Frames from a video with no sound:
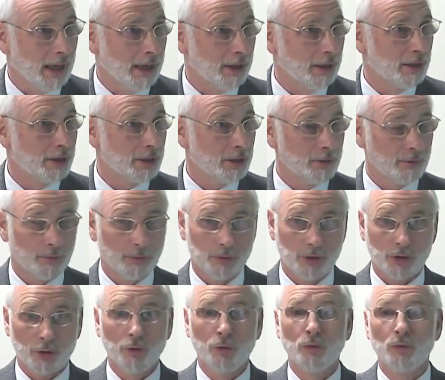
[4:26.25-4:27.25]
And
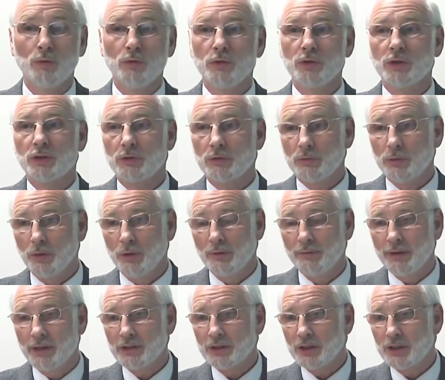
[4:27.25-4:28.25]
schools,
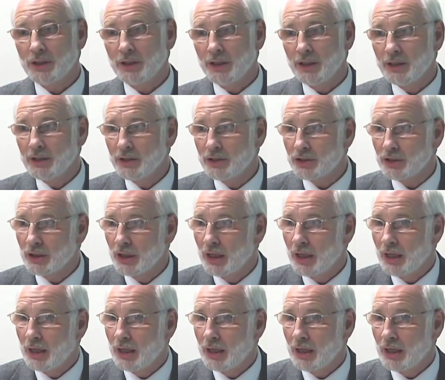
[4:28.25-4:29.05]
universities,